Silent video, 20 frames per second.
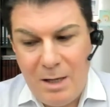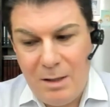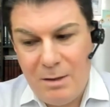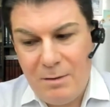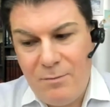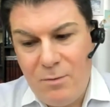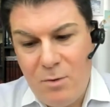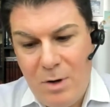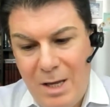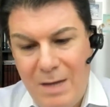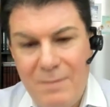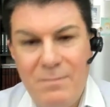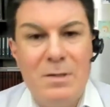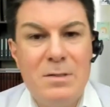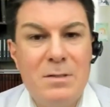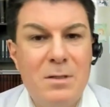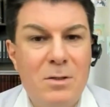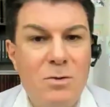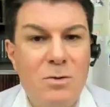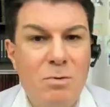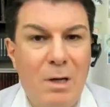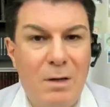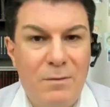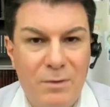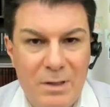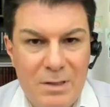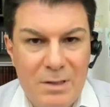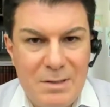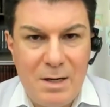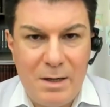And for everything, you have
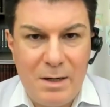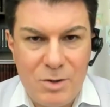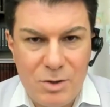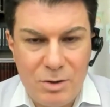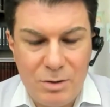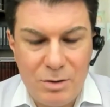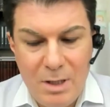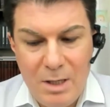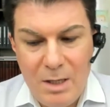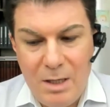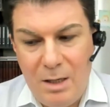an instruction.